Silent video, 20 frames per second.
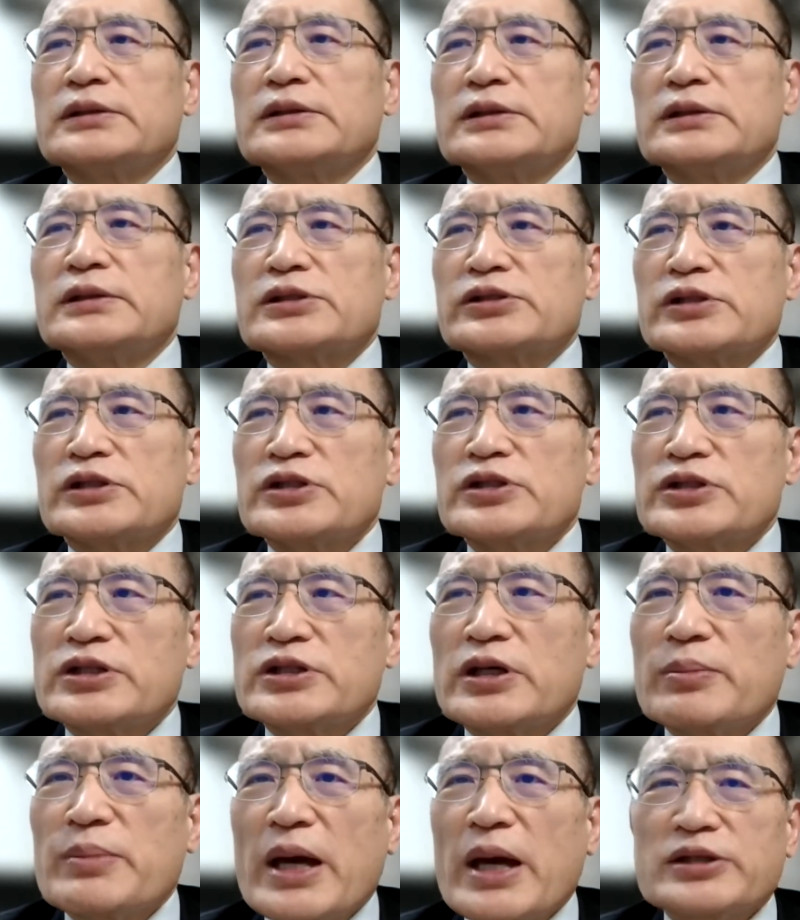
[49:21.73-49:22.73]
a
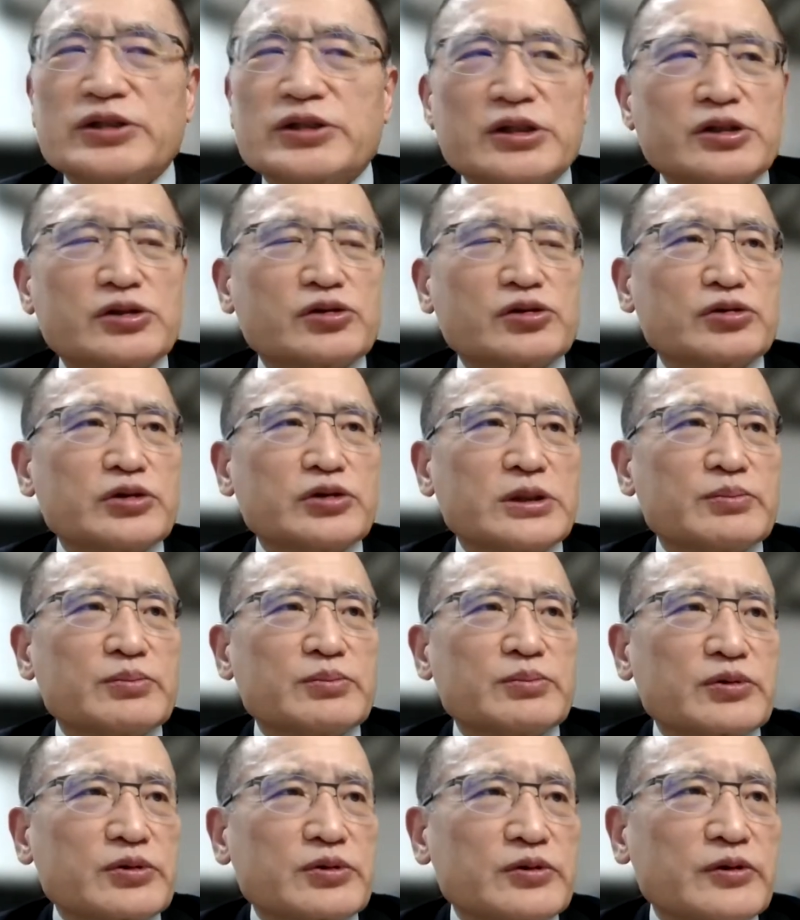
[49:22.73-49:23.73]
sincere message to
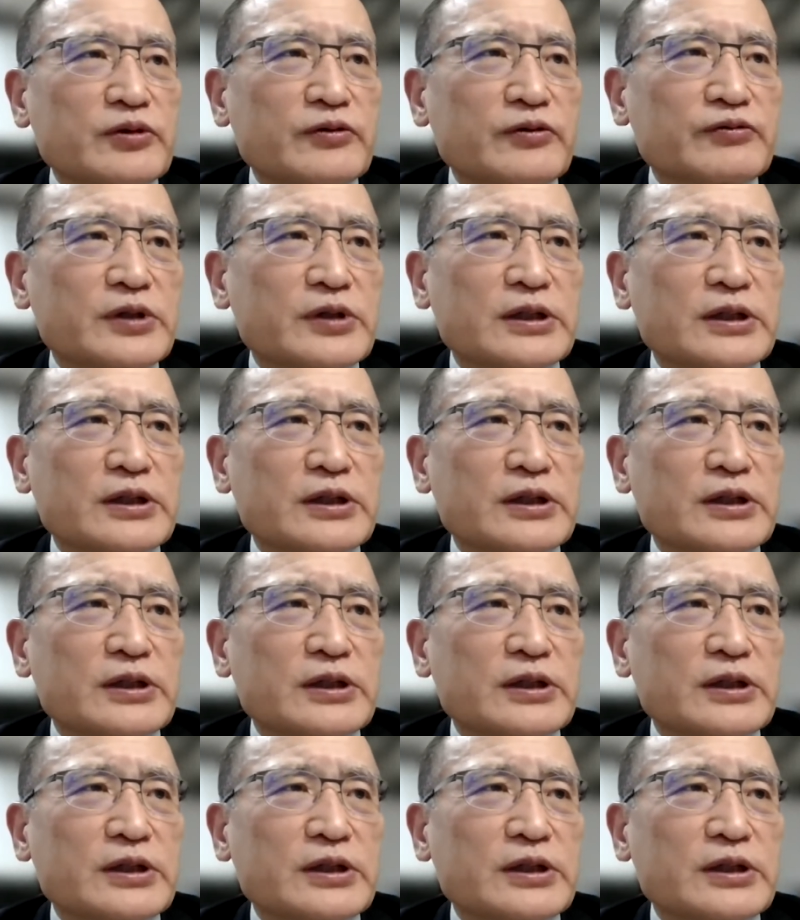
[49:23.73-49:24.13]
improve